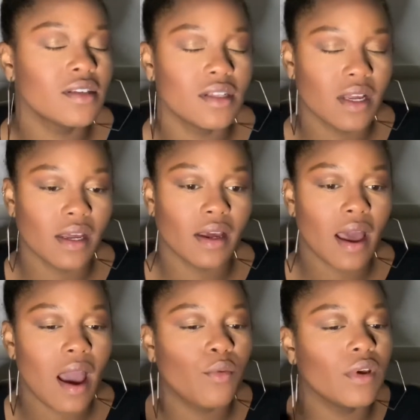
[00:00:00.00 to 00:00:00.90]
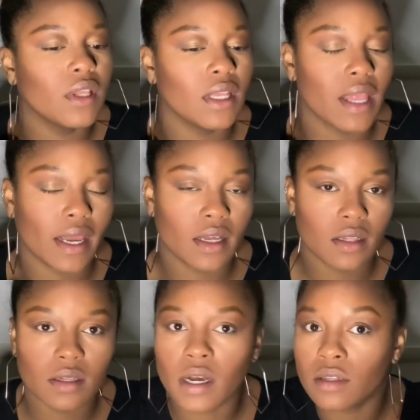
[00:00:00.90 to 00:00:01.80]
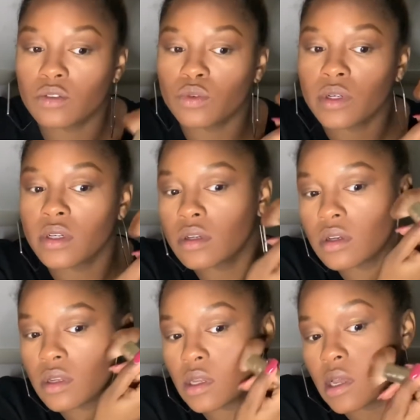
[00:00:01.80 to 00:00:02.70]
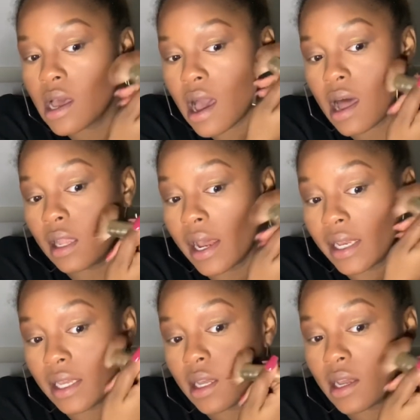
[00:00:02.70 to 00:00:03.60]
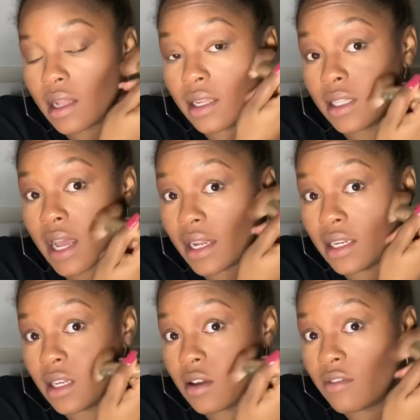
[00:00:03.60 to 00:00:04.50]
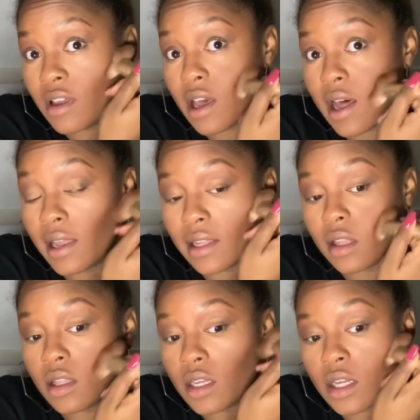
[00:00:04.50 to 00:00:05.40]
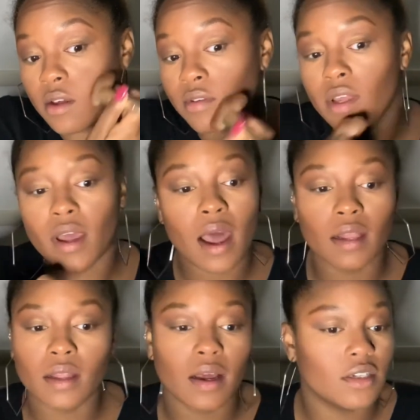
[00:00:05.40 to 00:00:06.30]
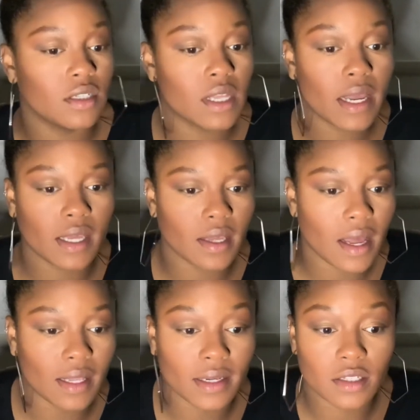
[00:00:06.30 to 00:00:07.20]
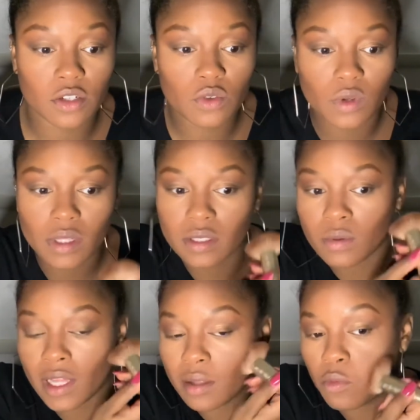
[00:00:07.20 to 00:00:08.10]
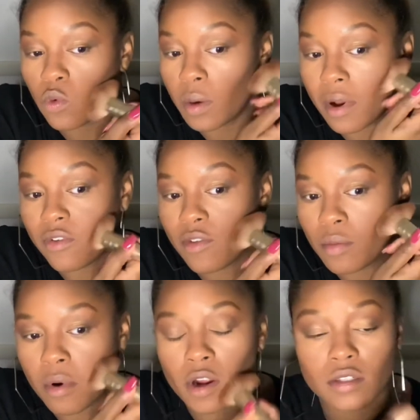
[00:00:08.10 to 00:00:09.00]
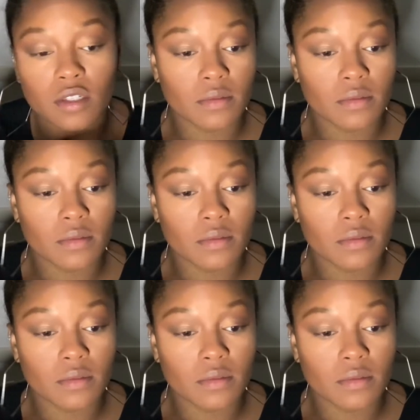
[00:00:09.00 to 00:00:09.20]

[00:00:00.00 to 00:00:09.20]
the thing, I really like contour. I like it. I like the idea of it. I like the look of it. I just like it. I like to do it. That's like one of my favorite parts.